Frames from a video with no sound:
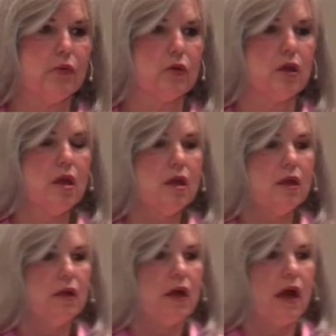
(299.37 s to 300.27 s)
where
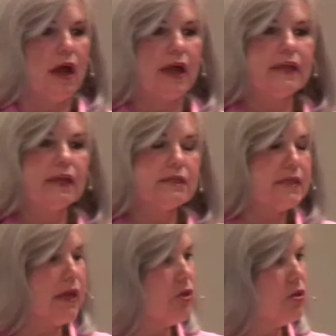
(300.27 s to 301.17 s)
I, I cannot tell